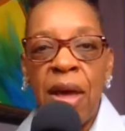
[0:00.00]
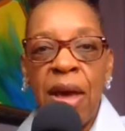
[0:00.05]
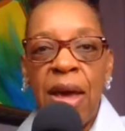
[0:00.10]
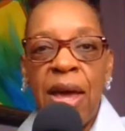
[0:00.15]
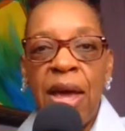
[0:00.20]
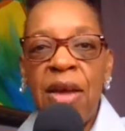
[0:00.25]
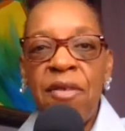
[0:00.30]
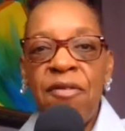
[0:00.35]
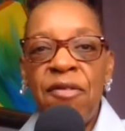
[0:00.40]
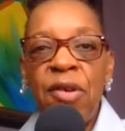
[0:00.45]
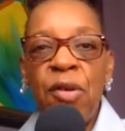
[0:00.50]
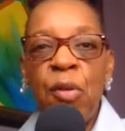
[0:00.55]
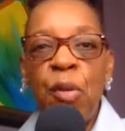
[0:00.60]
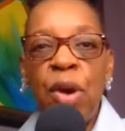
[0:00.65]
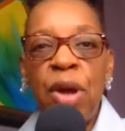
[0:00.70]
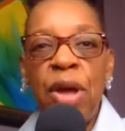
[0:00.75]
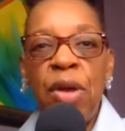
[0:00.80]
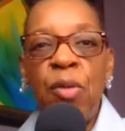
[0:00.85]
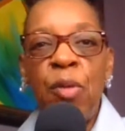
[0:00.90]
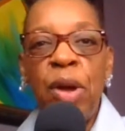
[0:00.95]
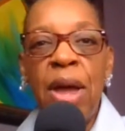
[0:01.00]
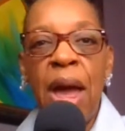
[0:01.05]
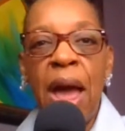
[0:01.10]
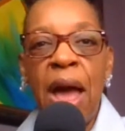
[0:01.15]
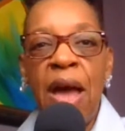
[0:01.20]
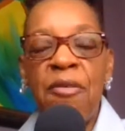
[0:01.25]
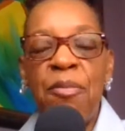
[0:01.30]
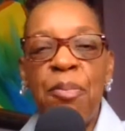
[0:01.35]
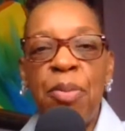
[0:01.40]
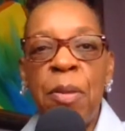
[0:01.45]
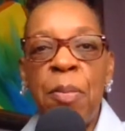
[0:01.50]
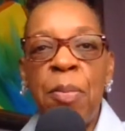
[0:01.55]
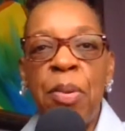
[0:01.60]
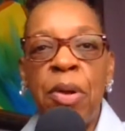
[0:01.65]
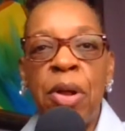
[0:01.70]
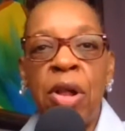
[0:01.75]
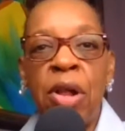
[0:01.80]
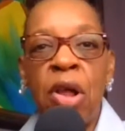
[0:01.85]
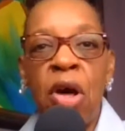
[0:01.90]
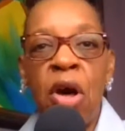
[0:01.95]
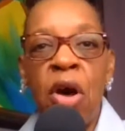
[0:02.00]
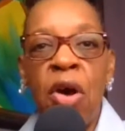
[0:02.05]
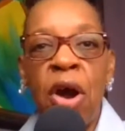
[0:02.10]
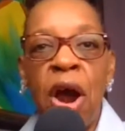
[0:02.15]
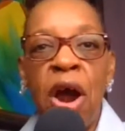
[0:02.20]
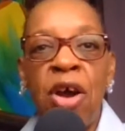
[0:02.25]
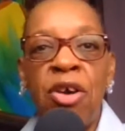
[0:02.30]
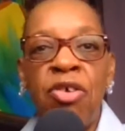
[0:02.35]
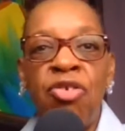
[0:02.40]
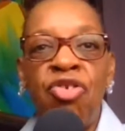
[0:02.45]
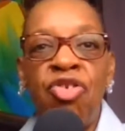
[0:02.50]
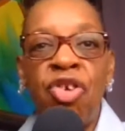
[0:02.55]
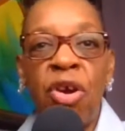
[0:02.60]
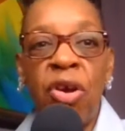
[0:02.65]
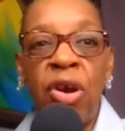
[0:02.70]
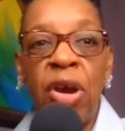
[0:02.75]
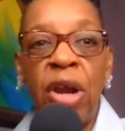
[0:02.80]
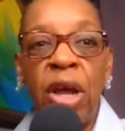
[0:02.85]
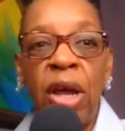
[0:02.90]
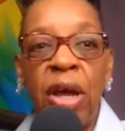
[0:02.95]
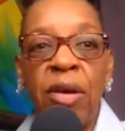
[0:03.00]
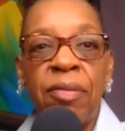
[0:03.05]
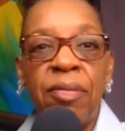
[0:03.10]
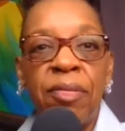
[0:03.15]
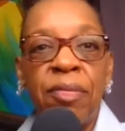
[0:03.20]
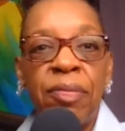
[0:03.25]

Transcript: even when we have people along our journey